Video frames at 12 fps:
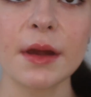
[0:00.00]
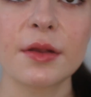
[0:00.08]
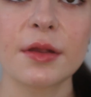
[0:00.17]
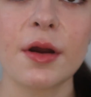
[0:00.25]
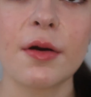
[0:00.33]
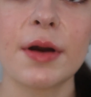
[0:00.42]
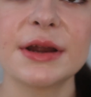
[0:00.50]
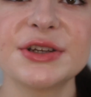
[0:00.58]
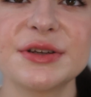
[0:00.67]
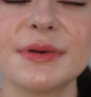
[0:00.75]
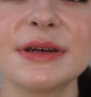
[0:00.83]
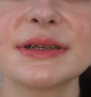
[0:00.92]
So I
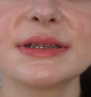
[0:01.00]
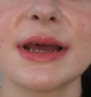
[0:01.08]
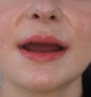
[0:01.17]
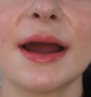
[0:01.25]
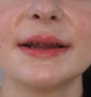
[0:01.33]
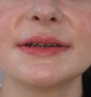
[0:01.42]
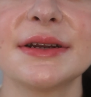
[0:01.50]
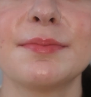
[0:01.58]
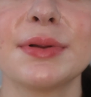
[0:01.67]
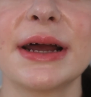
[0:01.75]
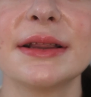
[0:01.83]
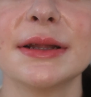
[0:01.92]
just wanted to say I did
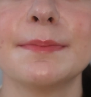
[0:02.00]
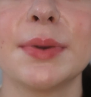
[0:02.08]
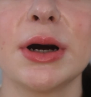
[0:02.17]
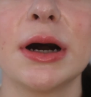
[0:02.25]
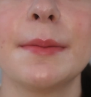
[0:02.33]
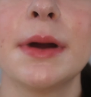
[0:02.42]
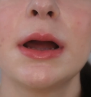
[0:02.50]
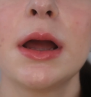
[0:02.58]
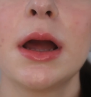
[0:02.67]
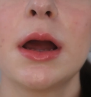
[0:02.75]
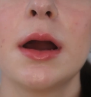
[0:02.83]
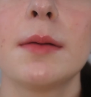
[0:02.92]
apply lip balm
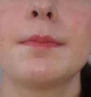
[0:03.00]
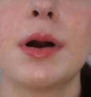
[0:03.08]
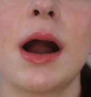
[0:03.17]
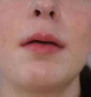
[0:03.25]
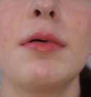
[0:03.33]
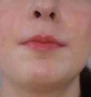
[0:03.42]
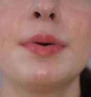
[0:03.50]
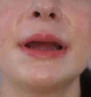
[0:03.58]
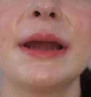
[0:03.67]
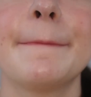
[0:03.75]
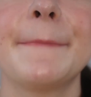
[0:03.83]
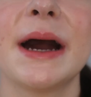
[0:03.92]

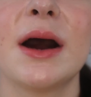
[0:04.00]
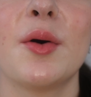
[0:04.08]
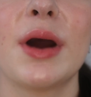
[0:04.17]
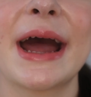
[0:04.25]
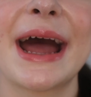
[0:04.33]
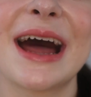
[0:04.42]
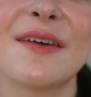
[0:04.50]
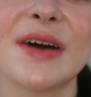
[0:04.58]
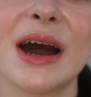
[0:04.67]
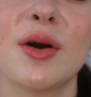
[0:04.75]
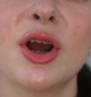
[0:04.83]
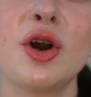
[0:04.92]
probably about a half
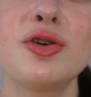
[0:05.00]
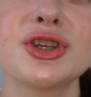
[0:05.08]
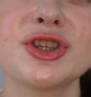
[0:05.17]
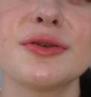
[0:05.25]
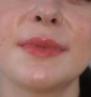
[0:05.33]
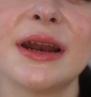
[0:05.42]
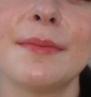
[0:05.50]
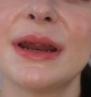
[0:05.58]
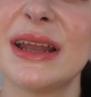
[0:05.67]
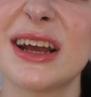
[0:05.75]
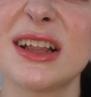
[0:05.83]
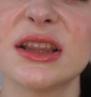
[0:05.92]
hour ago, so there might have
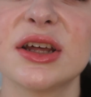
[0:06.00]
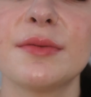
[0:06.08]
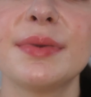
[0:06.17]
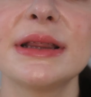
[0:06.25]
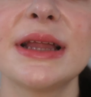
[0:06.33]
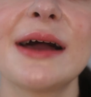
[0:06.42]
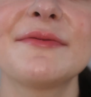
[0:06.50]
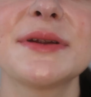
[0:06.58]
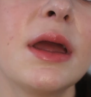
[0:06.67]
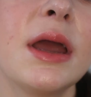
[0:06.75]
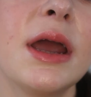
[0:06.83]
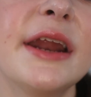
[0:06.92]
been like a little bit
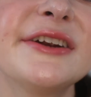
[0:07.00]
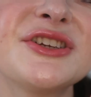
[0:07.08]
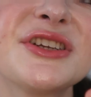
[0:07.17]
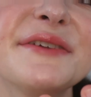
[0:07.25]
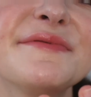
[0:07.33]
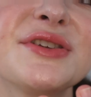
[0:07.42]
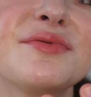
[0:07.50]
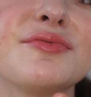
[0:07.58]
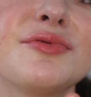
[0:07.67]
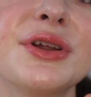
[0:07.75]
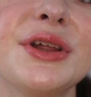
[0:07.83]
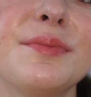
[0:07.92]
left, and it just gives this
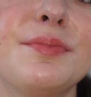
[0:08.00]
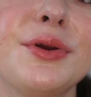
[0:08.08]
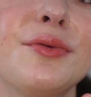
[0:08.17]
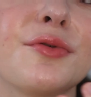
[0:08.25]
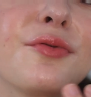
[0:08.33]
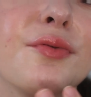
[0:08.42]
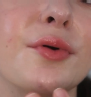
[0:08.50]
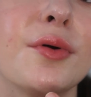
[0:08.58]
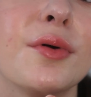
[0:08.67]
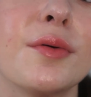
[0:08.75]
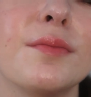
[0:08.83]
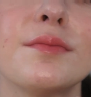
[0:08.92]
really
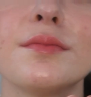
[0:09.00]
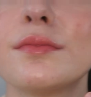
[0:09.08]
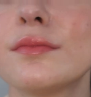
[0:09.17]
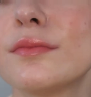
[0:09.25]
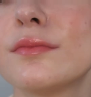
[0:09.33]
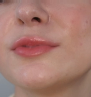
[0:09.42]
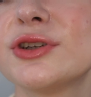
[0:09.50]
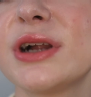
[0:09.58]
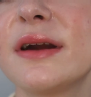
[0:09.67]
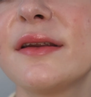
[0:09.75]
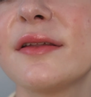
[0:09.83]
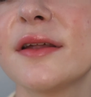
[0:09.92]
beautiful
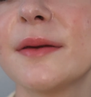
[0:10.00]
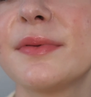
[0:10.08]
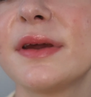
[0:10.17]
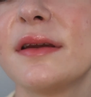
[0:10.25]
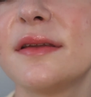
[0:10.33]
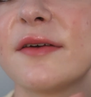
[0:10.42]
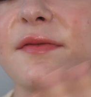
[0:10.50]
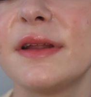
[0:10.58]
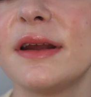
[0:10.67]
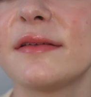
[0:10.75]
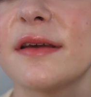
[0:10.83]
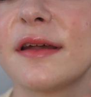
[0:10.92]
shine to lips, and it
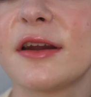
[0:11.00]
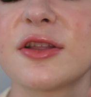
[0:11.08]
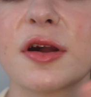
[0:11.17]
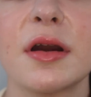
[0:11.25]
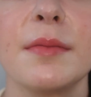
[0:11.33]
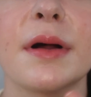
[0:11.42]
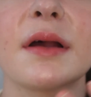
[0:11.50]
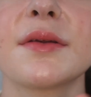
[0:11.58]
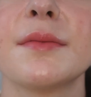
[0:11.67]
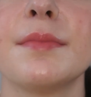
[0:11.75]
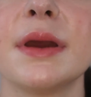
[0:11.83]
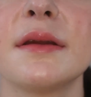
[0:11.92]
definitely is that like cherry
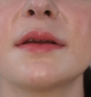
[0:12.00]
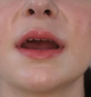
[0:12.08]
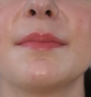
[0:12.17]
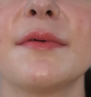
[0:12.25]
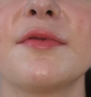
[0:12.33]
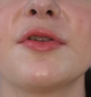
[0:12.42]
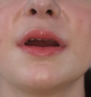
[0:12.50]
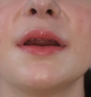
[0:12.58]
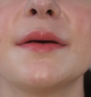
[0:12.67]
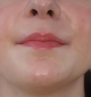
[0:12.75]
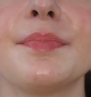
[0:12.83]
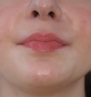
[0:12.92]
blossom pink type of shade.